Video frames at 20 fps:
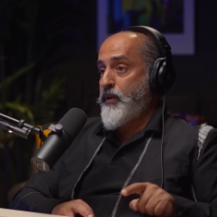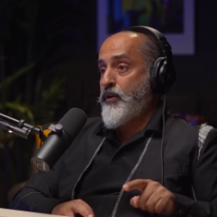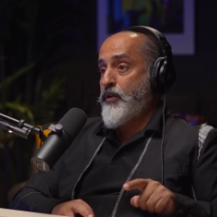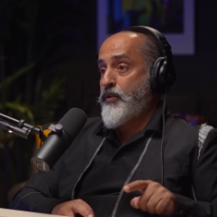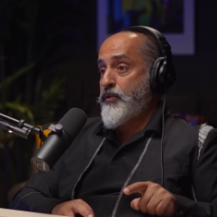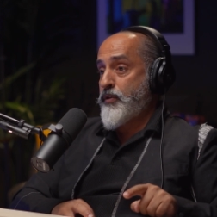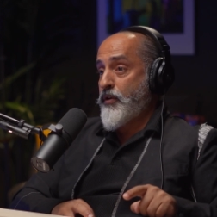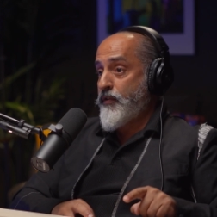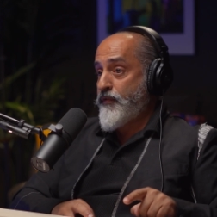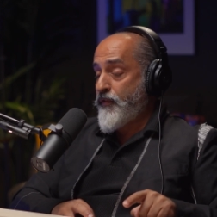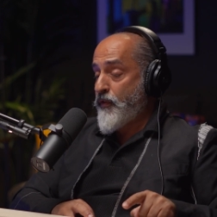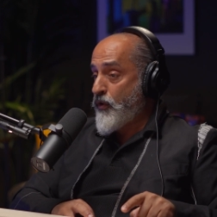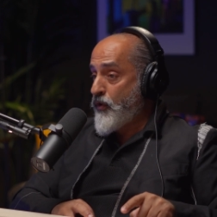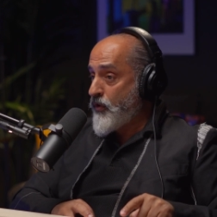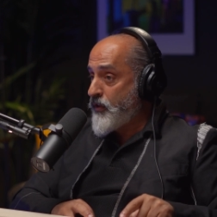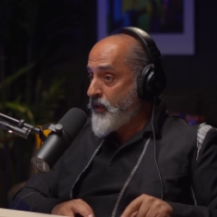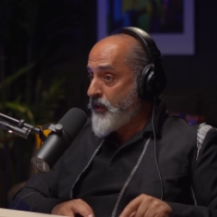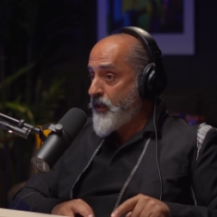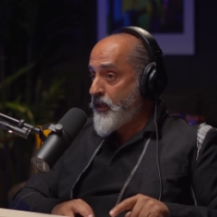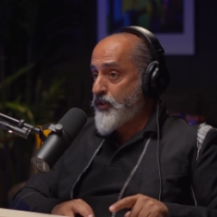because mm of all
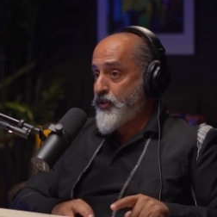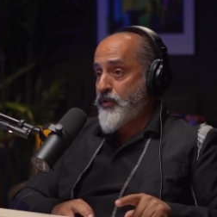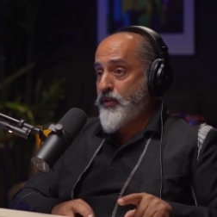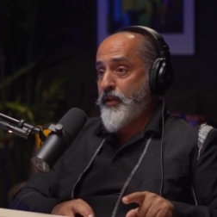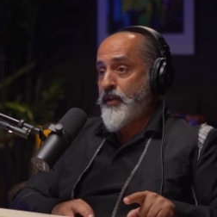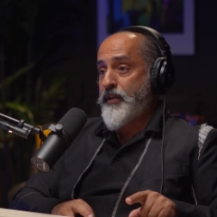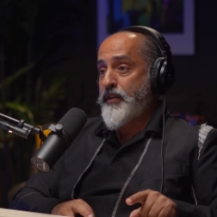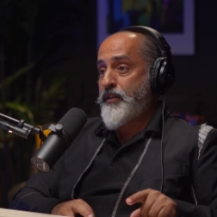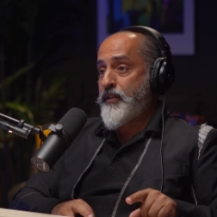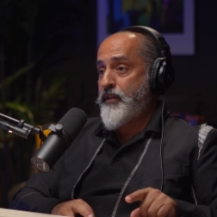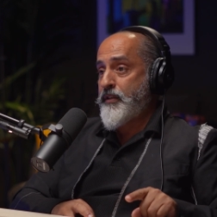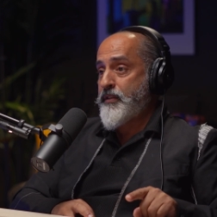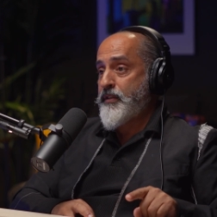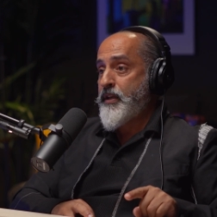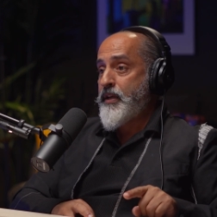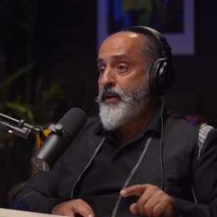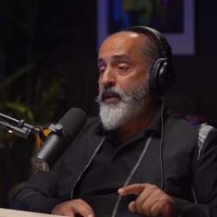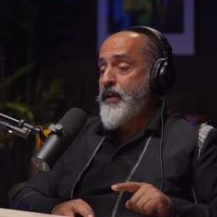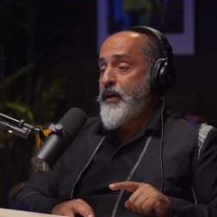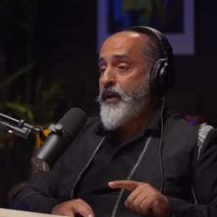the nationalities
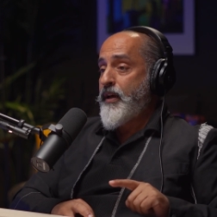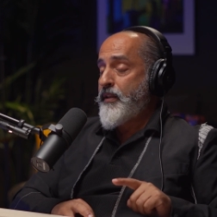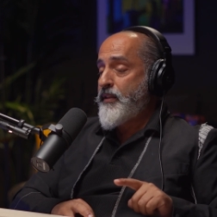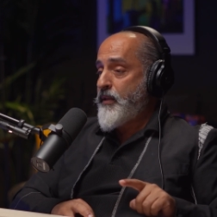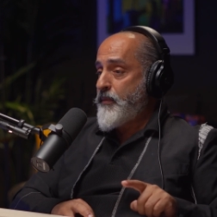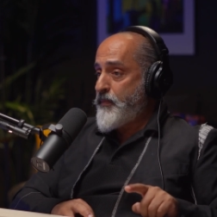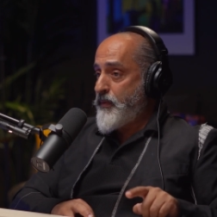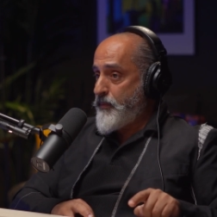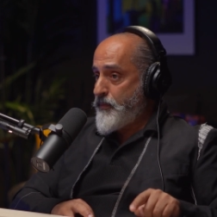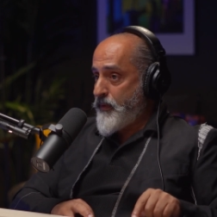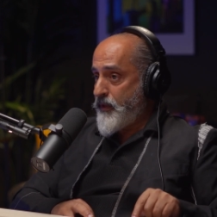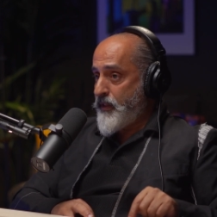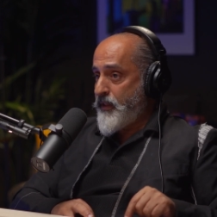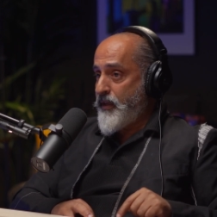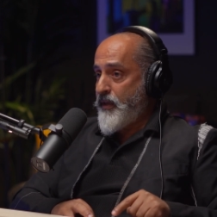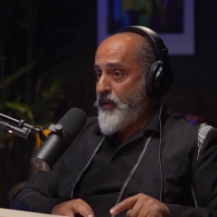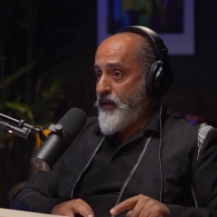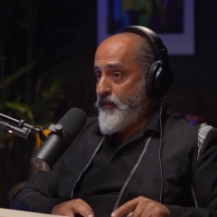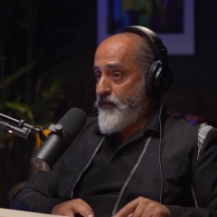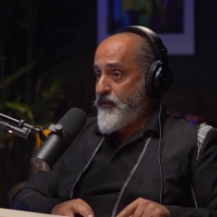and the people
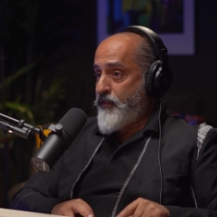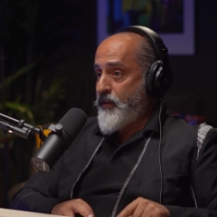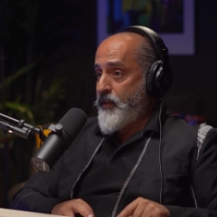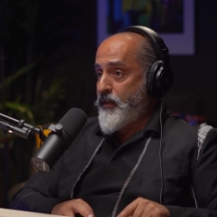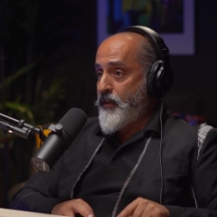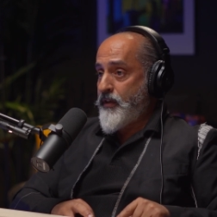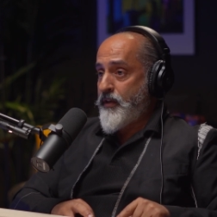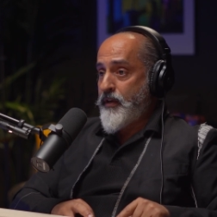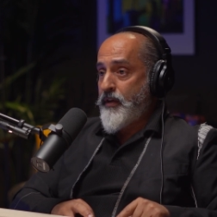they live here